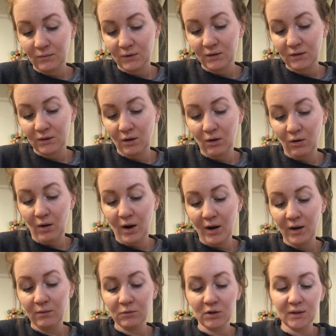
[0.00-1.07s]
So I
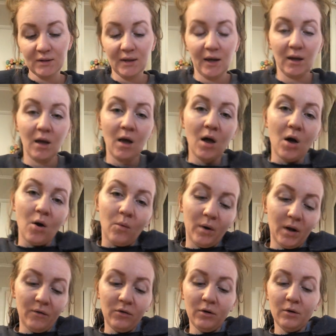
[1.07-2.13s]
am just like,
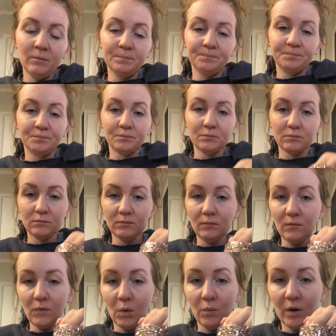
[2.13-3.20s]
whatever
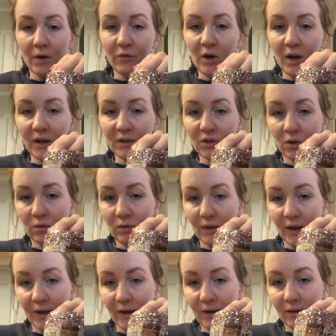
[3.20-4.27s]
I don't
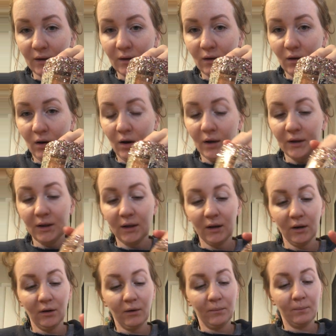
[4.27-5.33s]
like on
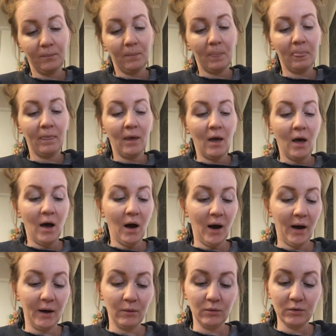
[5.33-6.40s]
here,
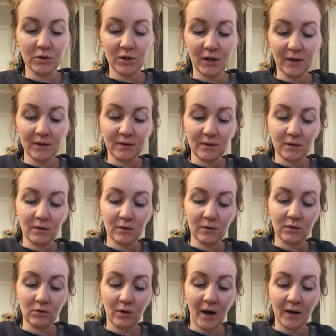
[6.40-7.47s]
I will just
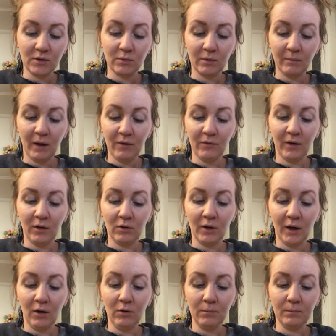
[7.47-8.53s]
scratch with my
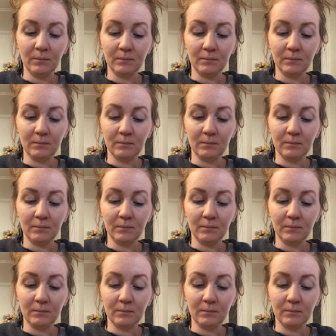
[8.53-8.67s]
fingernail.